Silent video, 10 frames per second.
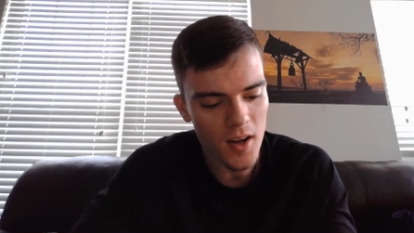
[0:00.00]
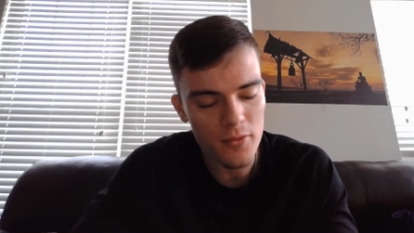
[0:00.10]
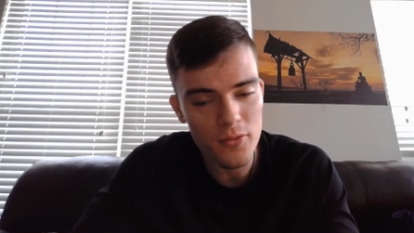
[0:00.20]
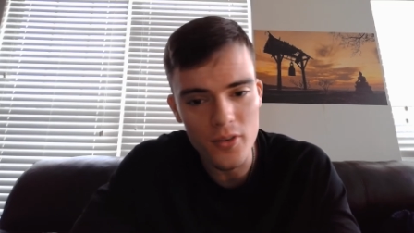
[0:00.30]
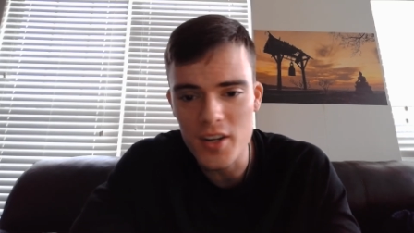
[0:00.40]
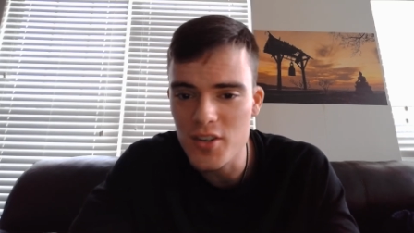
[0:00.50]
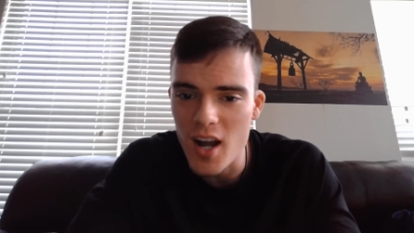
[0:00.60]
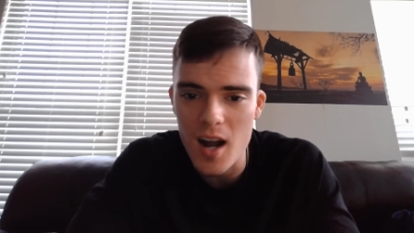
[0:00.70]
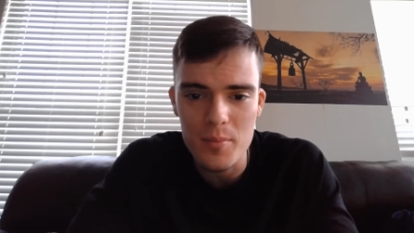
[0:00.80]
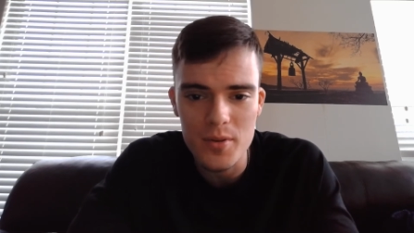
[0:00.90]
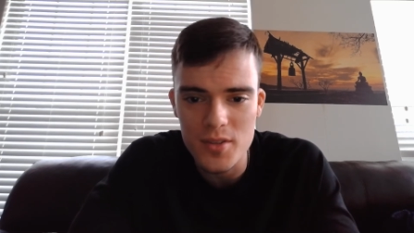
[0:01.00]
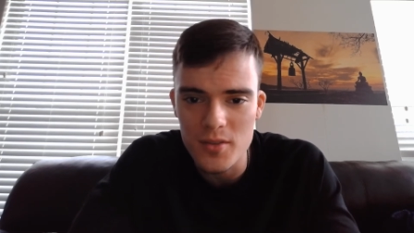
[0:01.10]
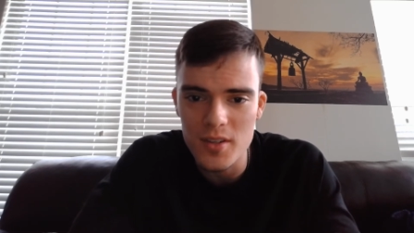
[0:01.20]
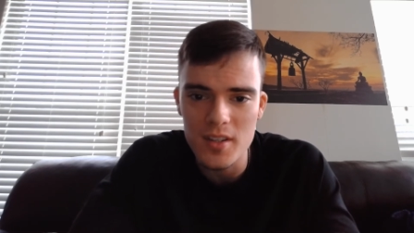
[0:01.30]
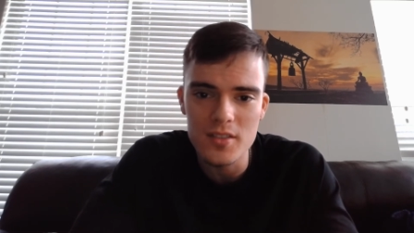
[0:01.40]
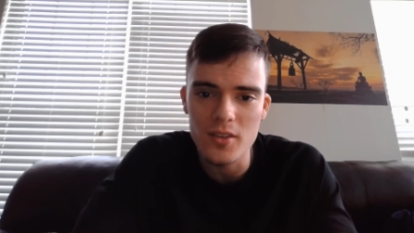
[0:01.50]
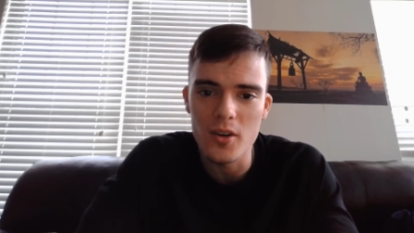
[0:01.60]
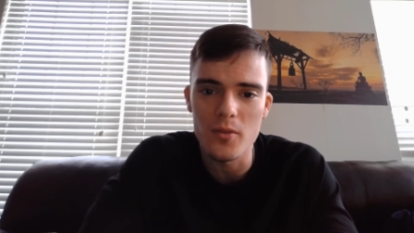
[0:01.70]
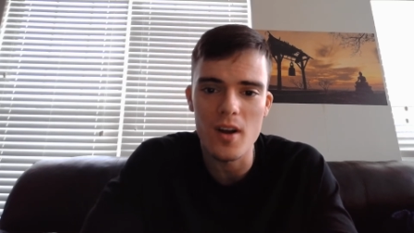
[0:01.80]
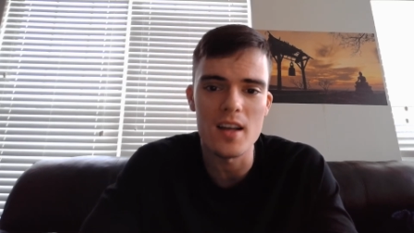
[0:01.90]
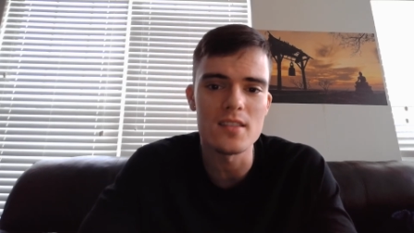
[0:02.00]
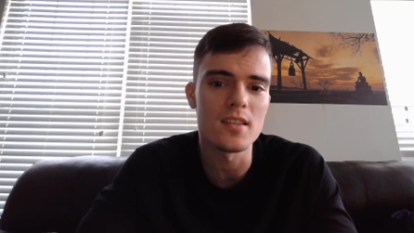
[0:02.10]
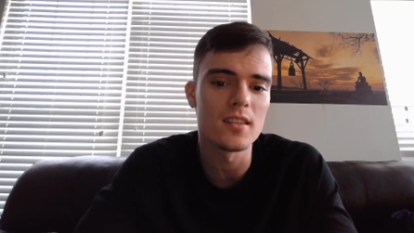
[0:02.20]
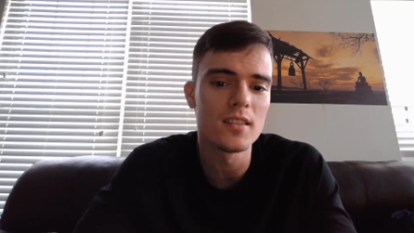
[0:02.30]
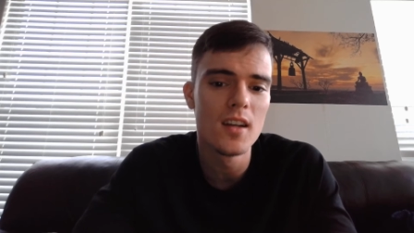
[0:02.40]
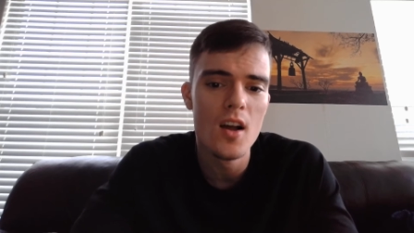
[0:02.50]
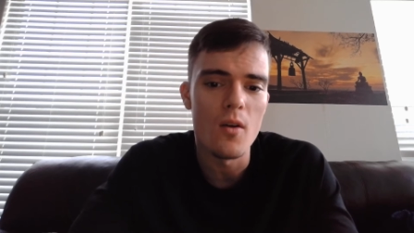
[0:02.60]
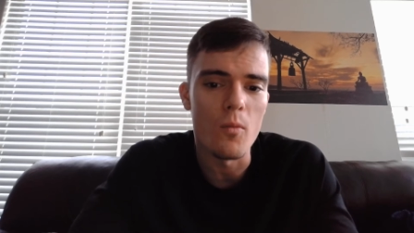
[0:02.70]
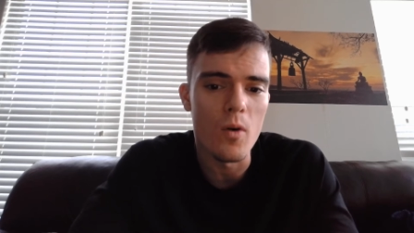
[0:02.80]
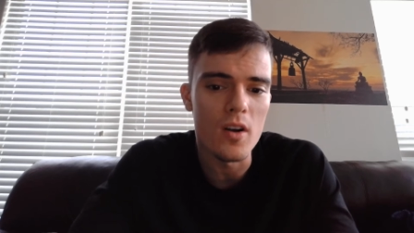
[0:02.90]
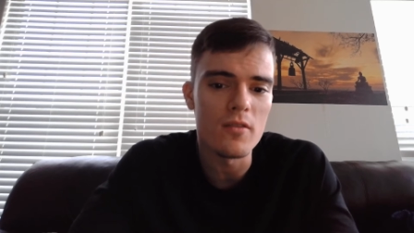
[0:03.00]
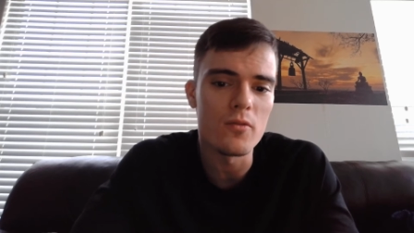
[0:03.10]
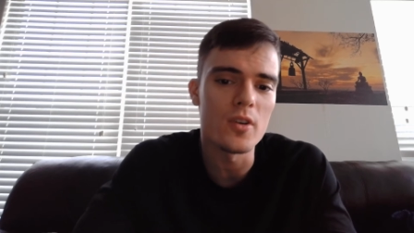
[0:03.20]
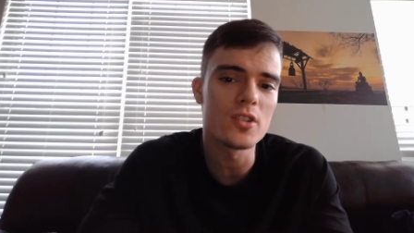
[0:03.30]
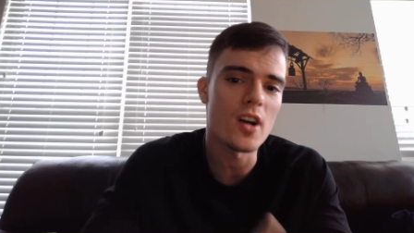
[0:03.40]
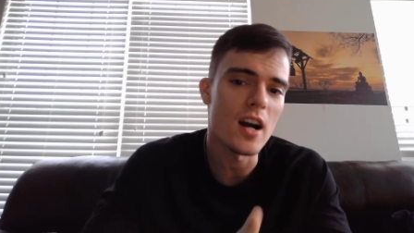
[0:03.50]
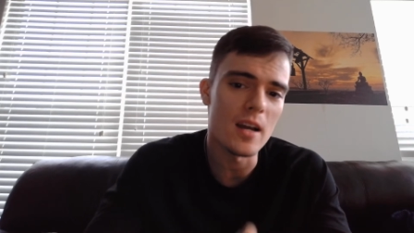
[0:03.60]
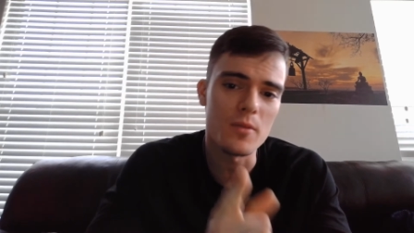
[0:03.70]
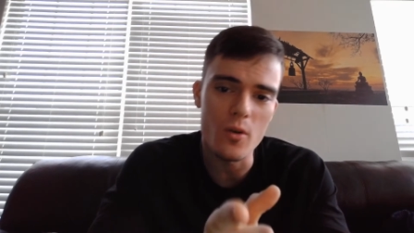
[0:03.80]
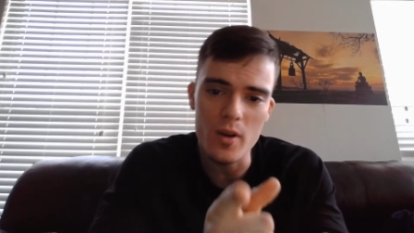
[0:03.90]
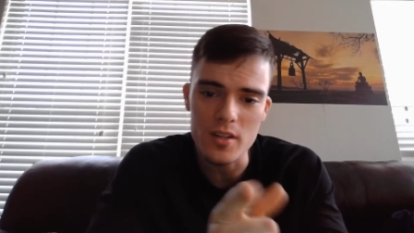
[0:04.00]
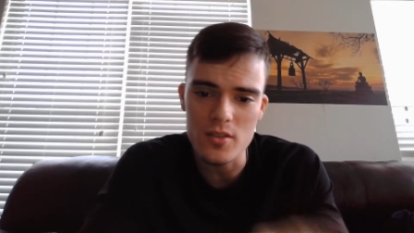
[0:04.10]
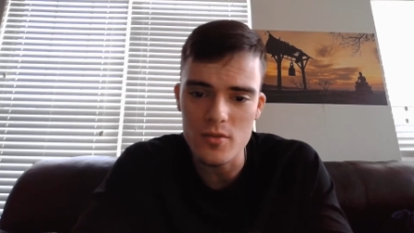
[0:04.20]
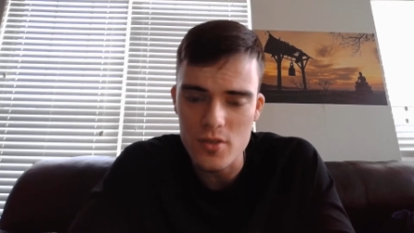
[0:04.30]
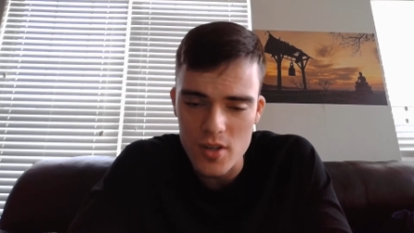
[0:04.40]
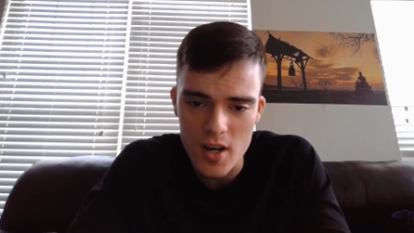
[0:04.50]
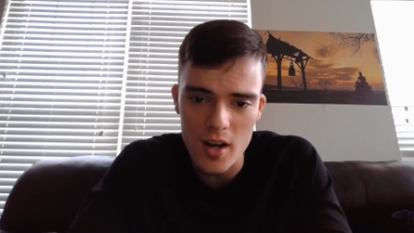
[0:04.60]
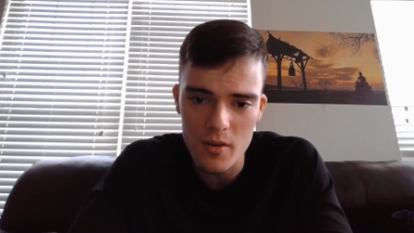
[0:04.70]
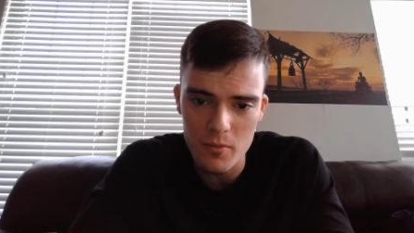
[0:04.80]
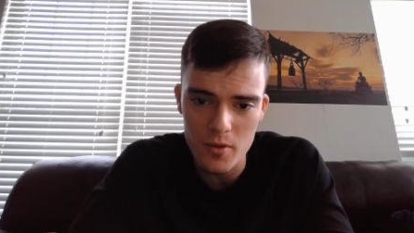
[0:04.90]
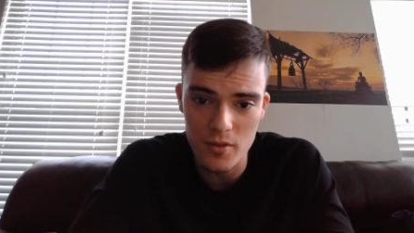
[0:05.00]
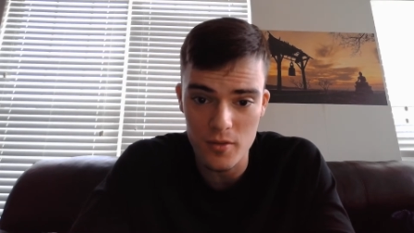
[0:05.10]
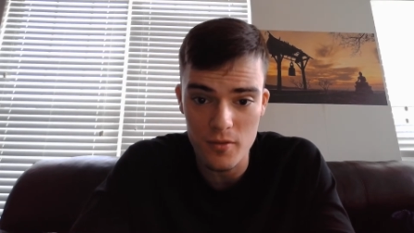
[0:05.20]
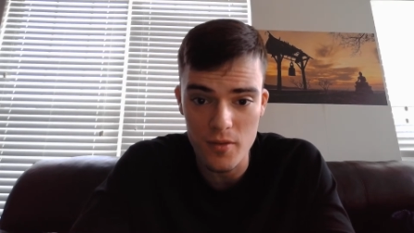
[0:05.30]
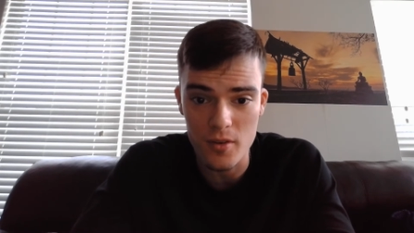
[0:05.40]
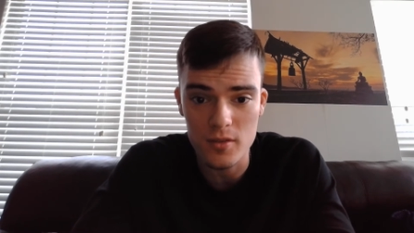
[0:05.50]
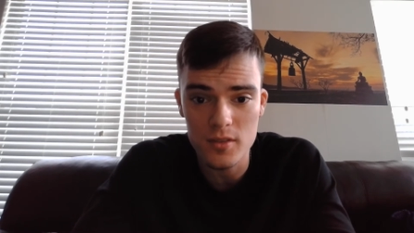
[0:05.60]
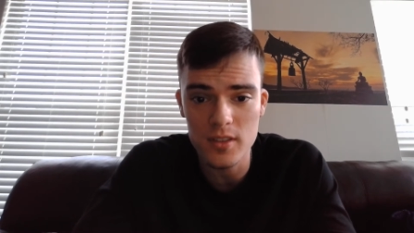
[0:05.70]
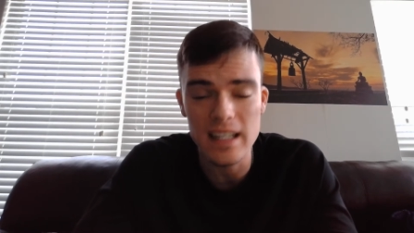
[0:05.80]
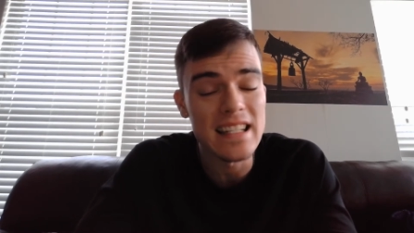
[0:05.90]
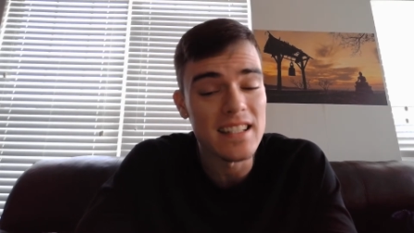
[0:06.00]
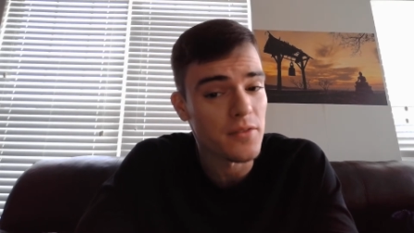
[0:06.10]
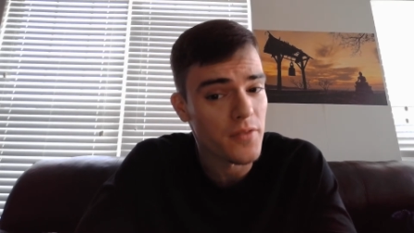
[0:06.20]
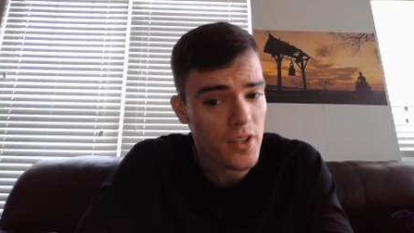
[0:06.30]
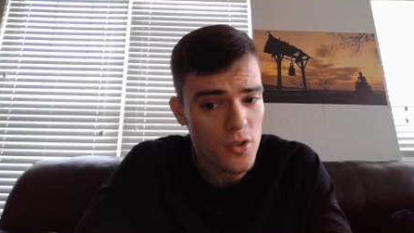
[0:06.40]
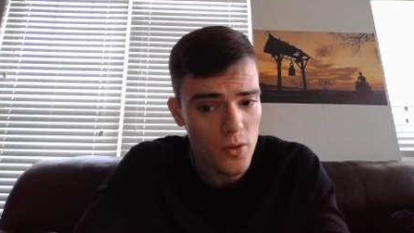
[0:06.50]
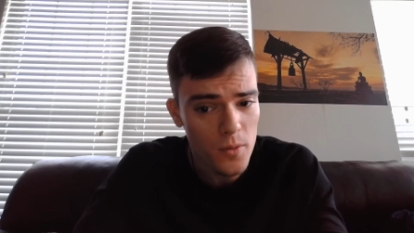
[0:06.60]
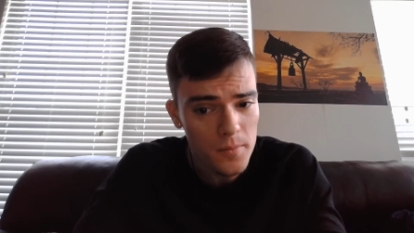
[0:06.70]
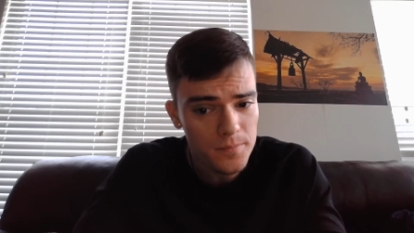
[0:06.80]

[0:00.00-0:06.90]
Fresh opportunities are arising, one of which I am going to share with you folks. It is official.